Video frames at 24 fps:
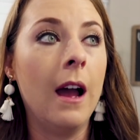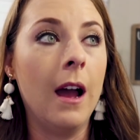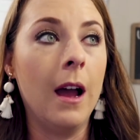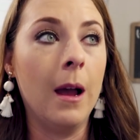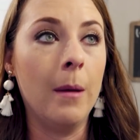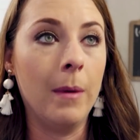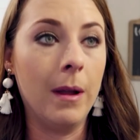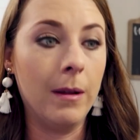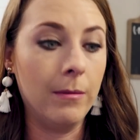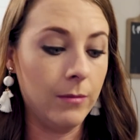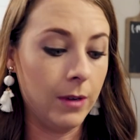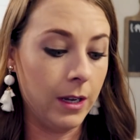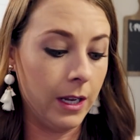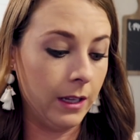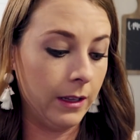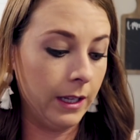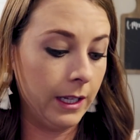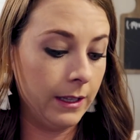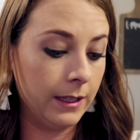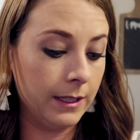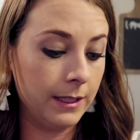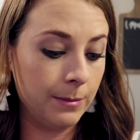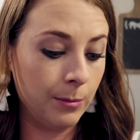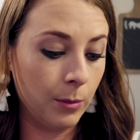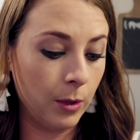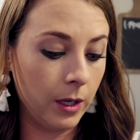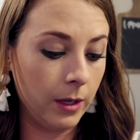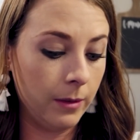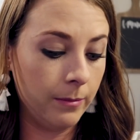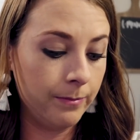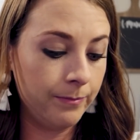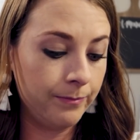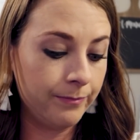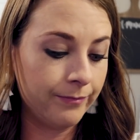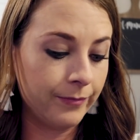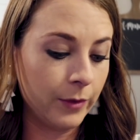Um, I'm running late this
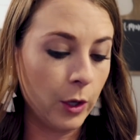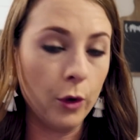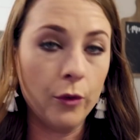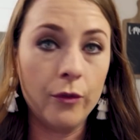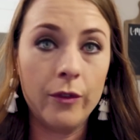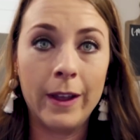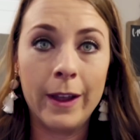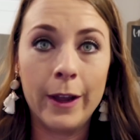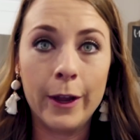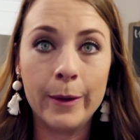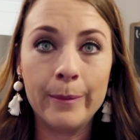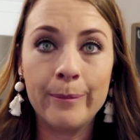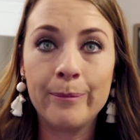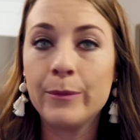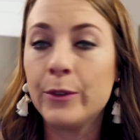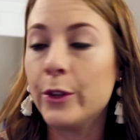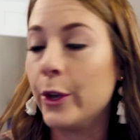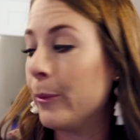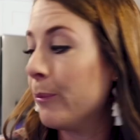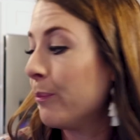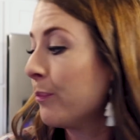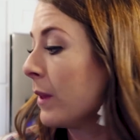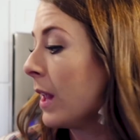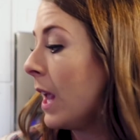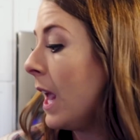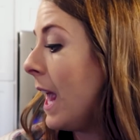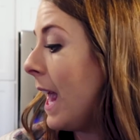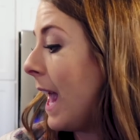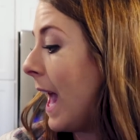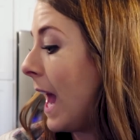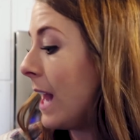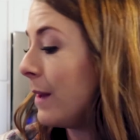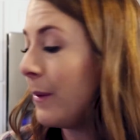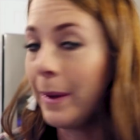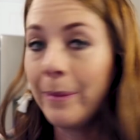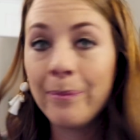morning. Go figure. So
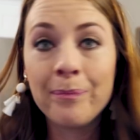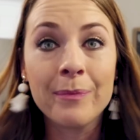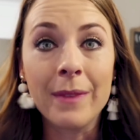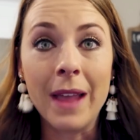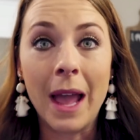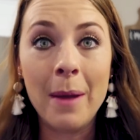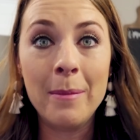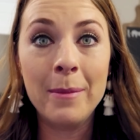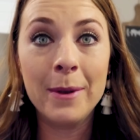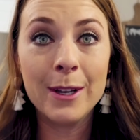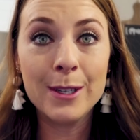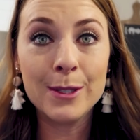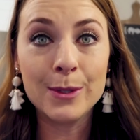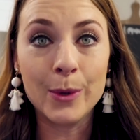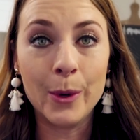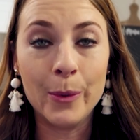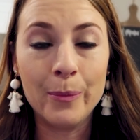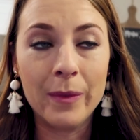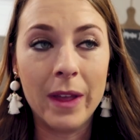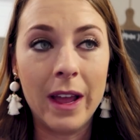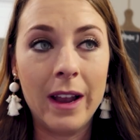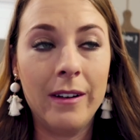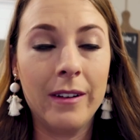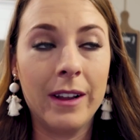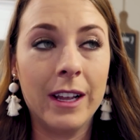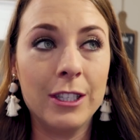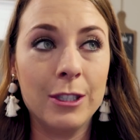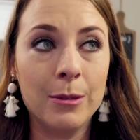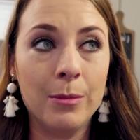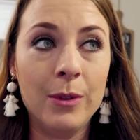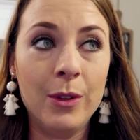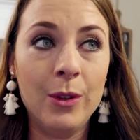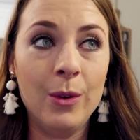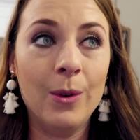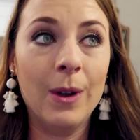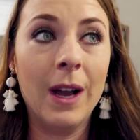anyway, I'm gonna go to school. I'll catch
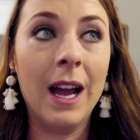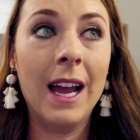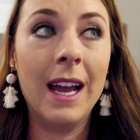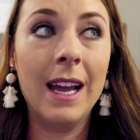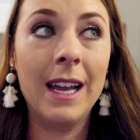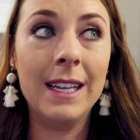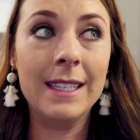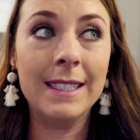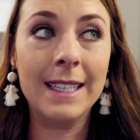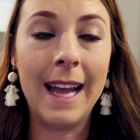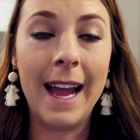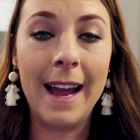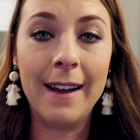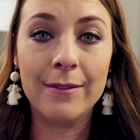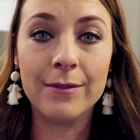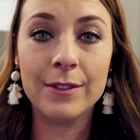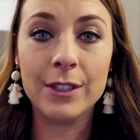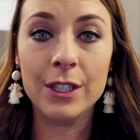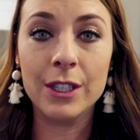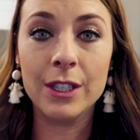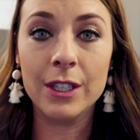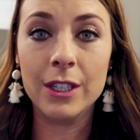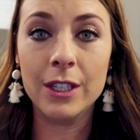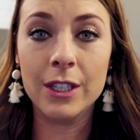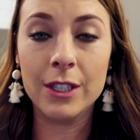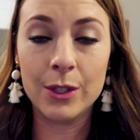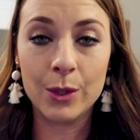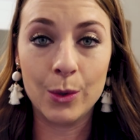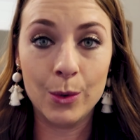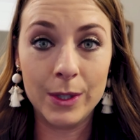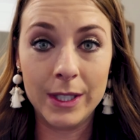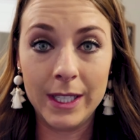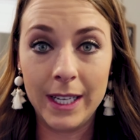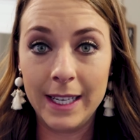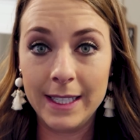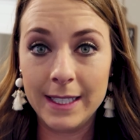up with you guys after
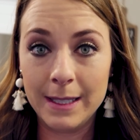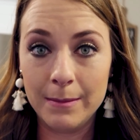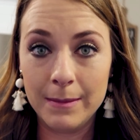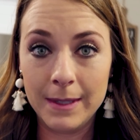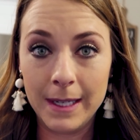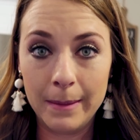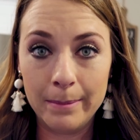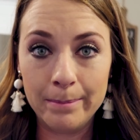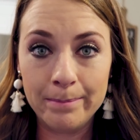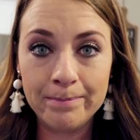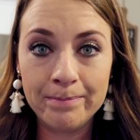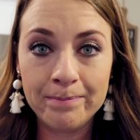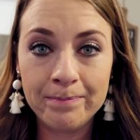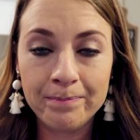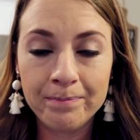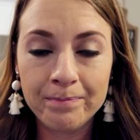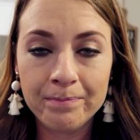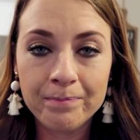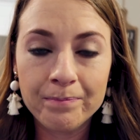school today sometime.